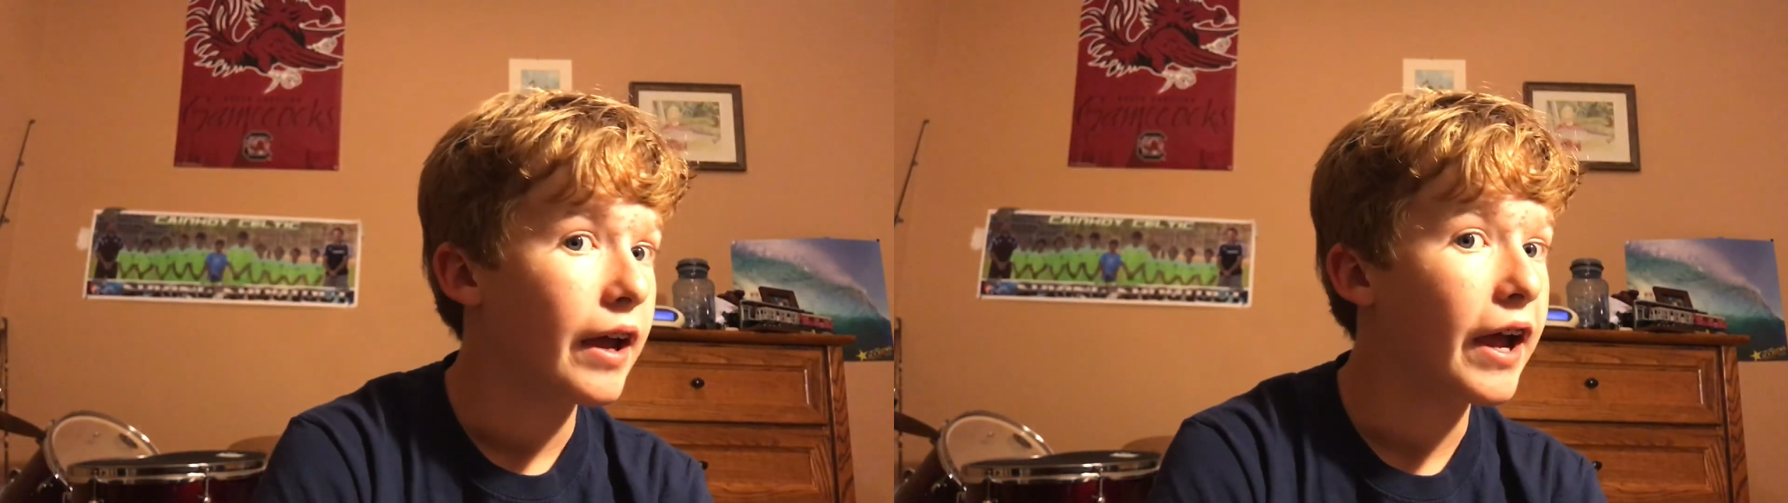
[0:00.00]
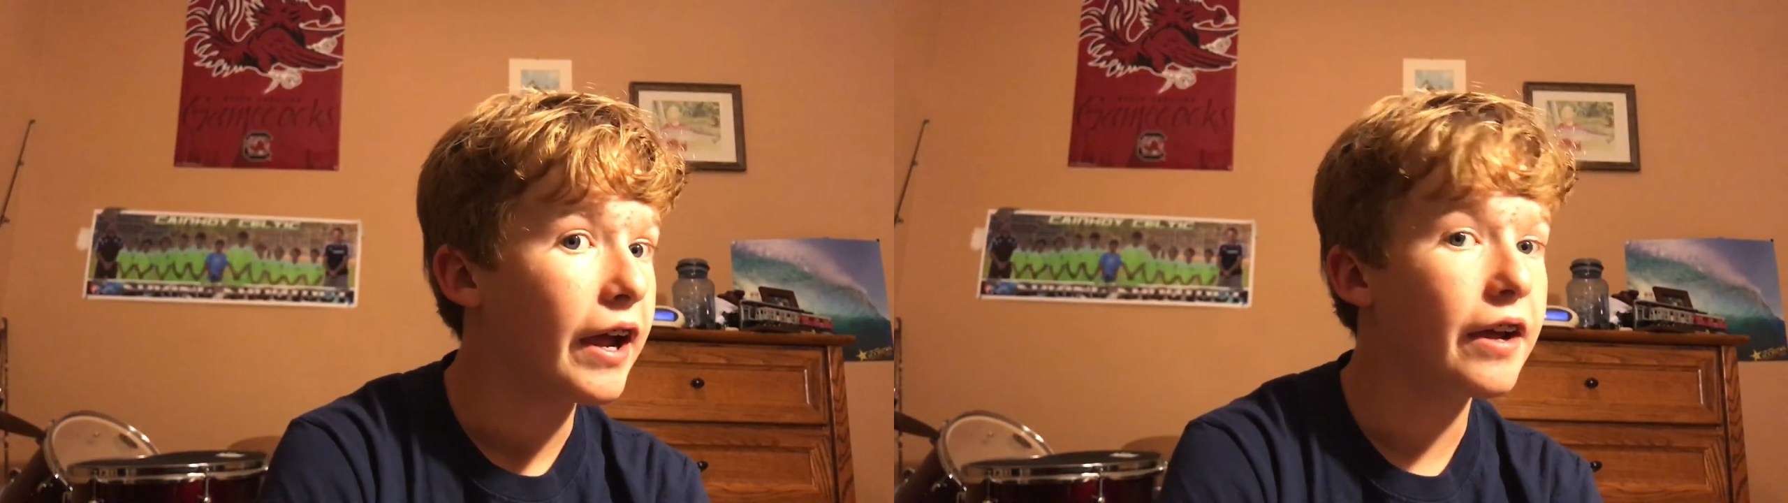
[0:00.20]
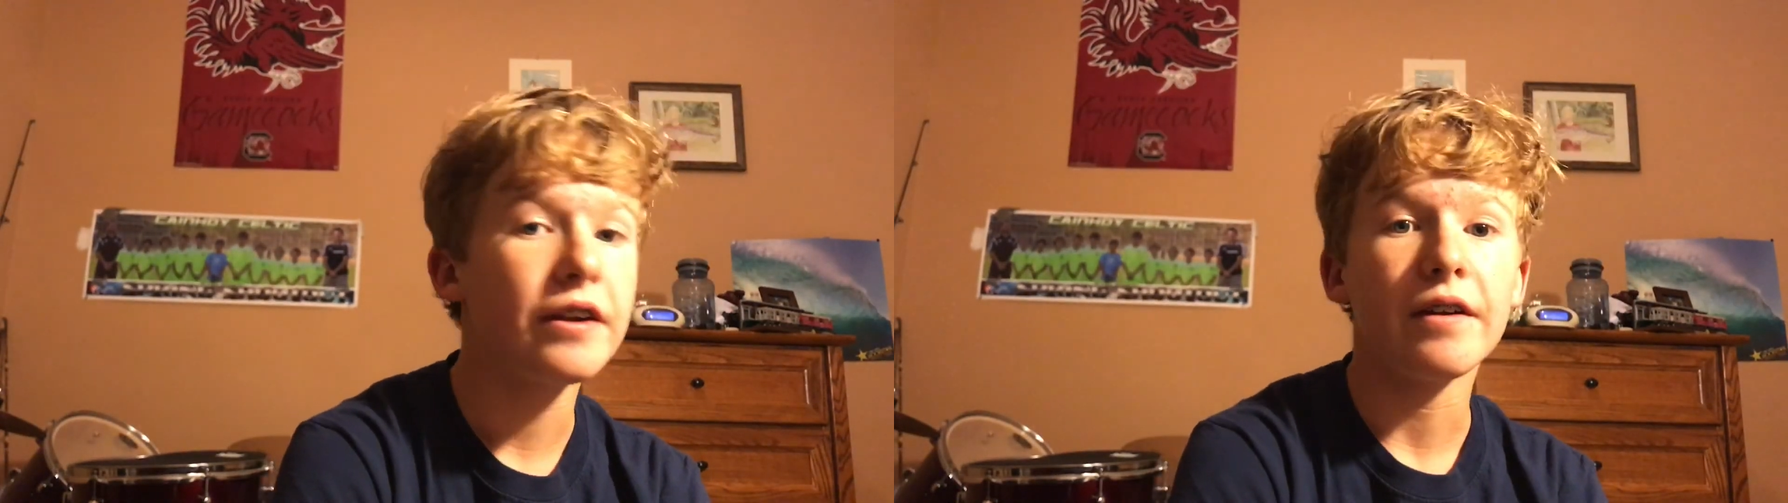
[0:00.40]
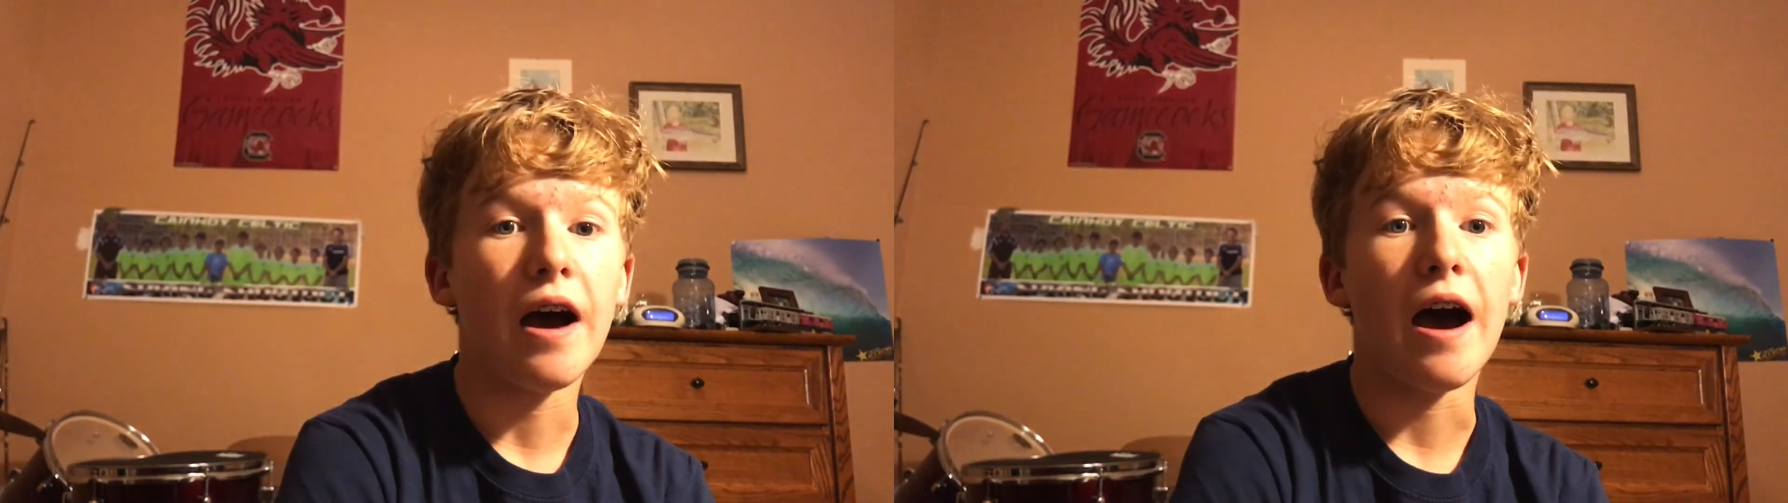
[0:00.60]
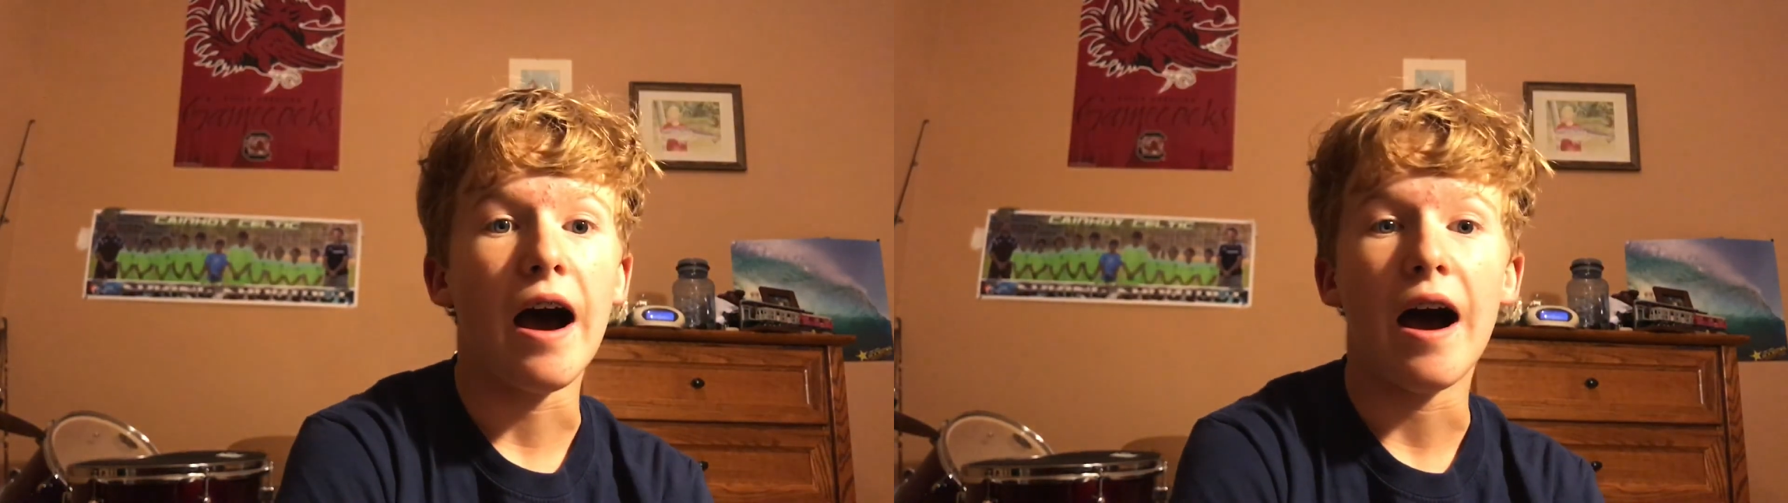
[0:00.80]
And
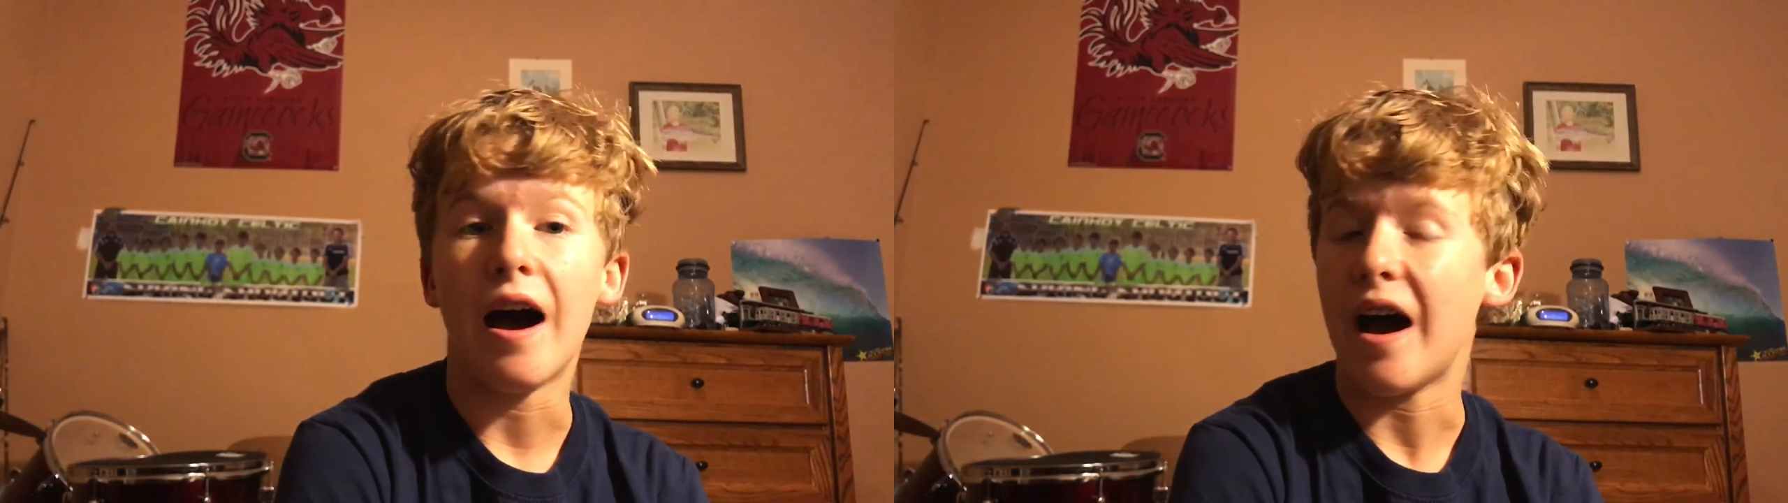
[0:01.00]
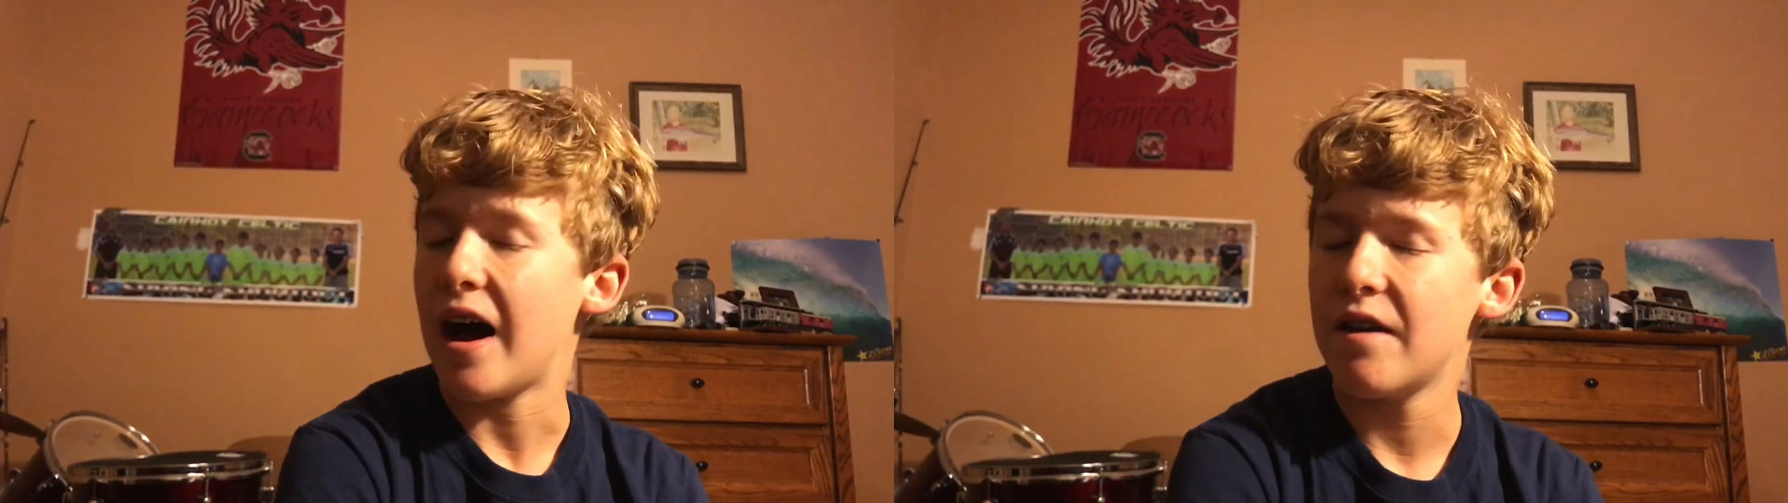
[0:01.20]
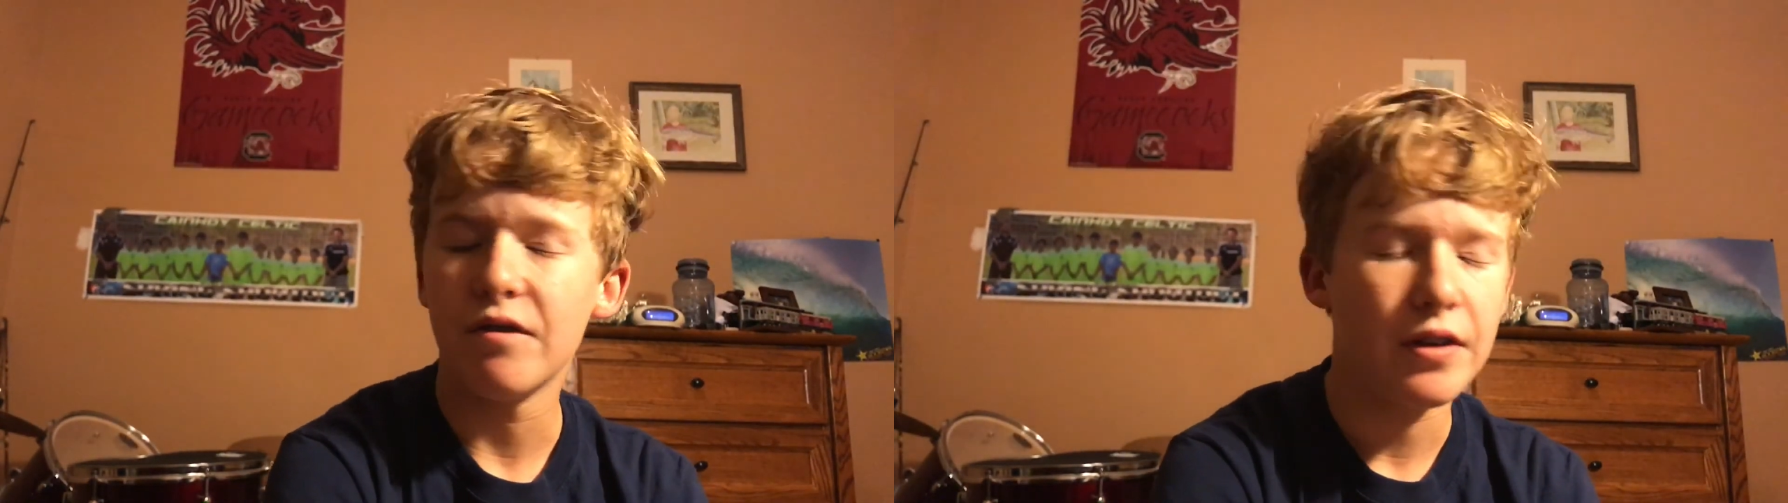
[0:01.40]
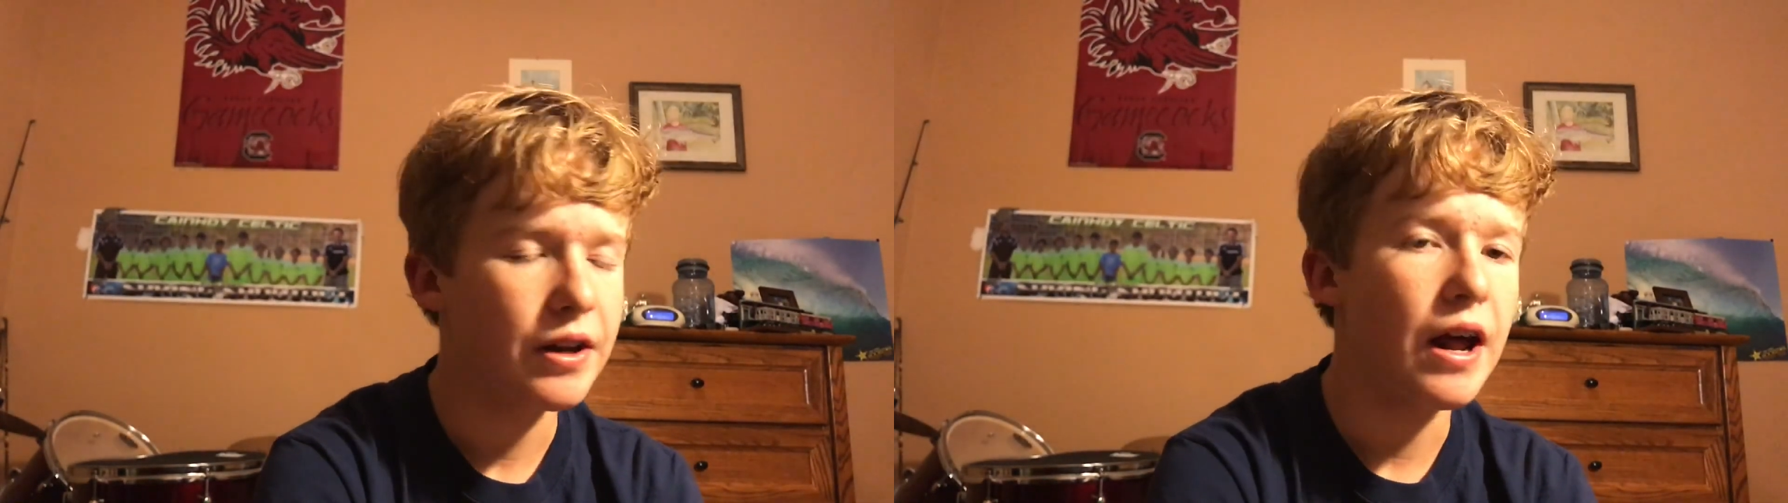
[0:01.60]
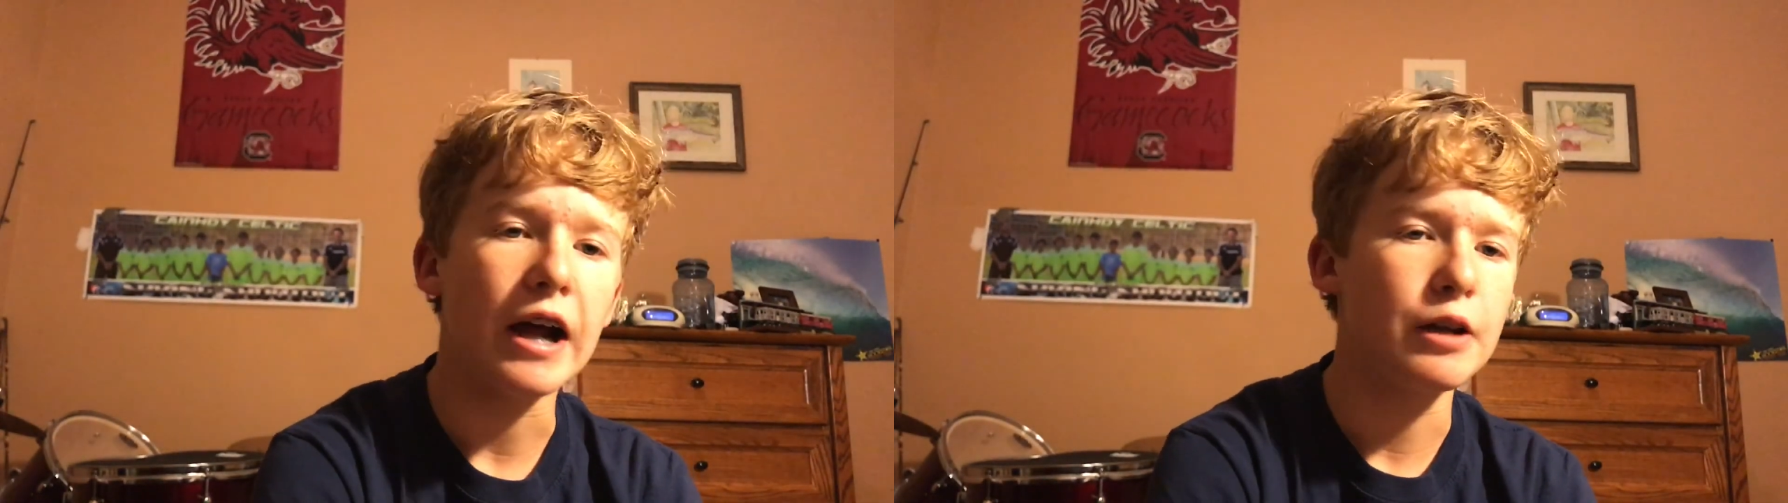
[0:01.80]
I